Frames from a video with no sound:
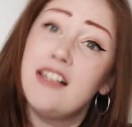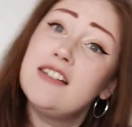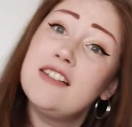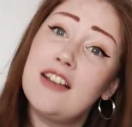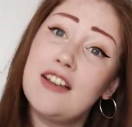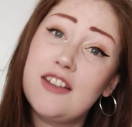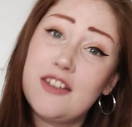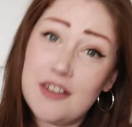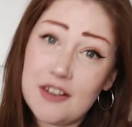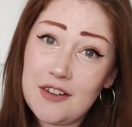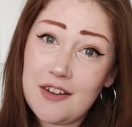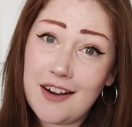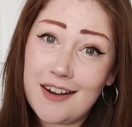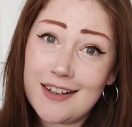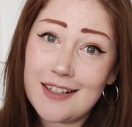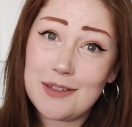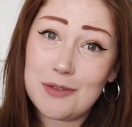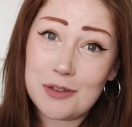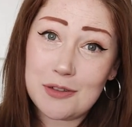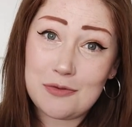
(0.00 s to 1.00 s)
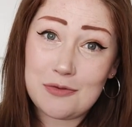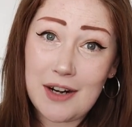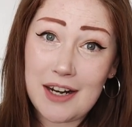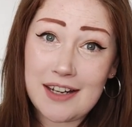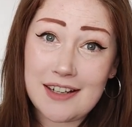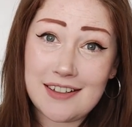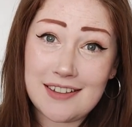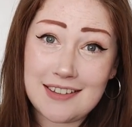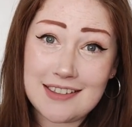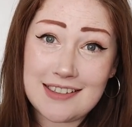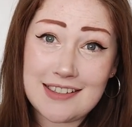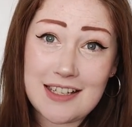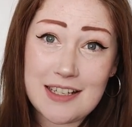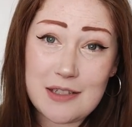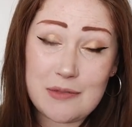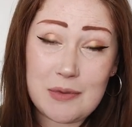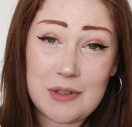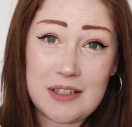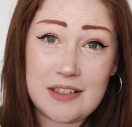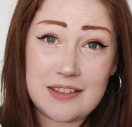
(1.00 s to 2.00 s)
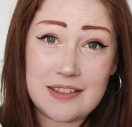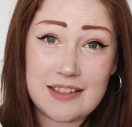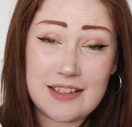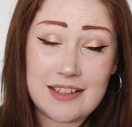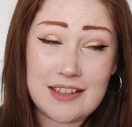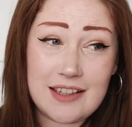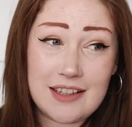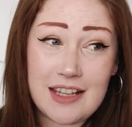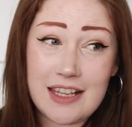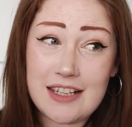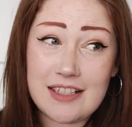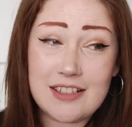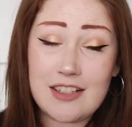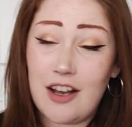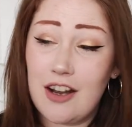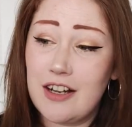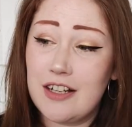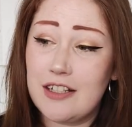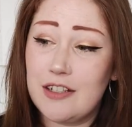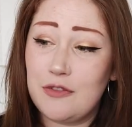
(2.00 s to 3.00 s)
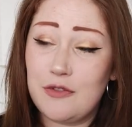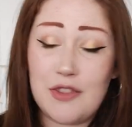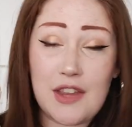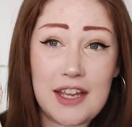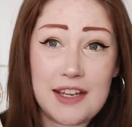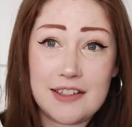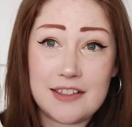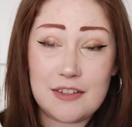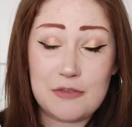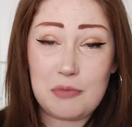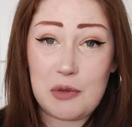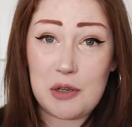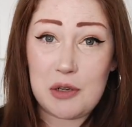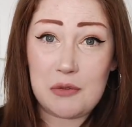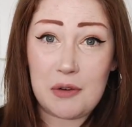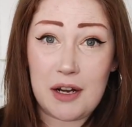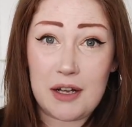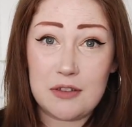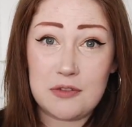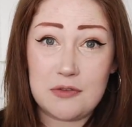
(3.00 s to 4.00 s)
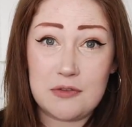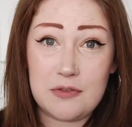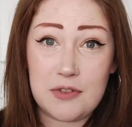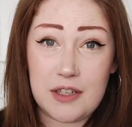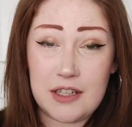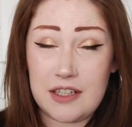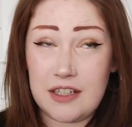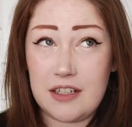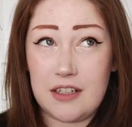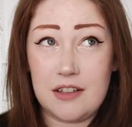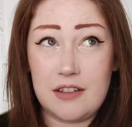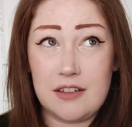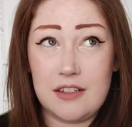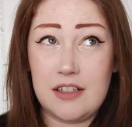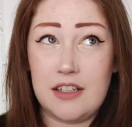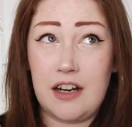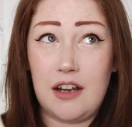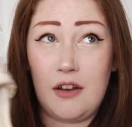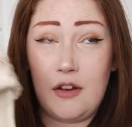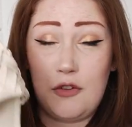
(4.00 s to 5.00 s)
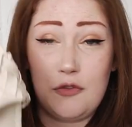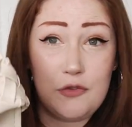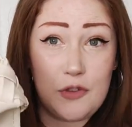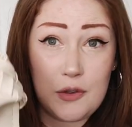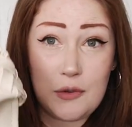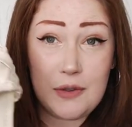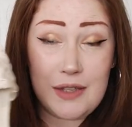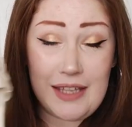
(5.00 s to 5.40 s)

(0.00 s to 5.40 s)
So you guys would have recognised these because these kind of things have been around for, you know, a few